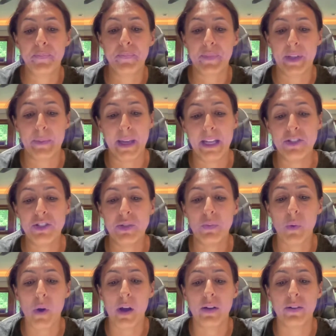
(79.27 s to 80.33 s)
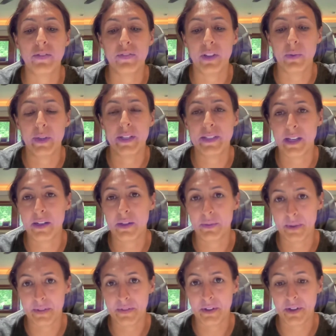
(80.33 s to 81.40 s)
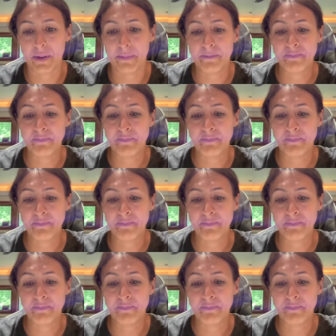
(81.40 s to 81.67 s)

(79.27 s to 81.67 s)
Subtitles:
Imagine water flowing down a river